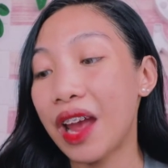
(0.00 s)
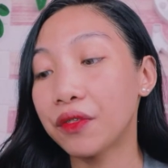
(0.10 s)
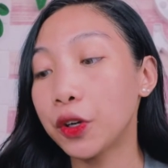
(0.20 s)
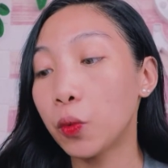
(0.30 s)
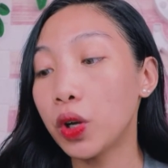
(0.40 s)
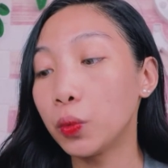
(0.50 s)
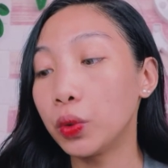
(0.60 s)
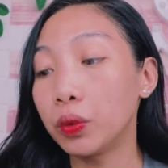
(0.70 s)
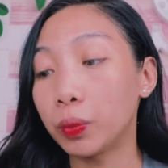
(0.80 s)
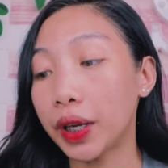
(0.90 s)
everyone
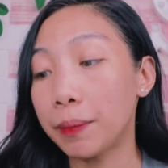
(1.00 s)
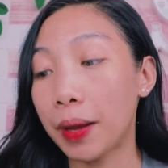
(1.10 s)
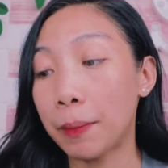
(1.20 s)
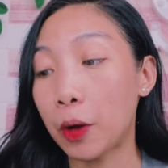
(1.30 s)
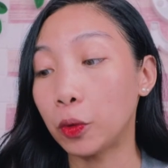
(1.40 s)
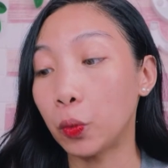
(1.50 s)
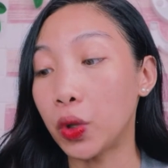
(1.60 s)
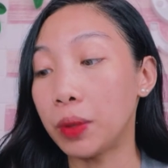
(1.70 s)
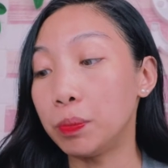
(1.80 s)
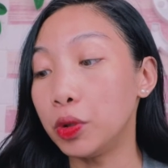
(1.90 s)
will rave about
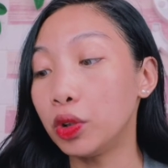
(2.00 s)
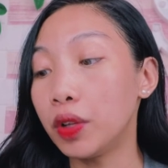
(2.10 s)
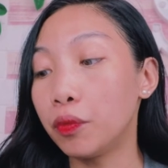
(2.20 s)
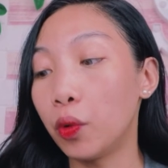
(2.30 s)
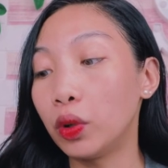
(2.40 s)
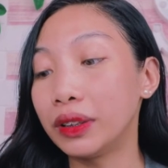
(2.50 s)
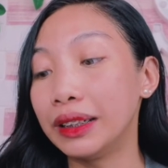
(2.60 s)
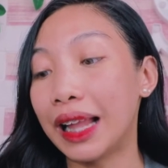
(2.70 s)
with Beauty Vault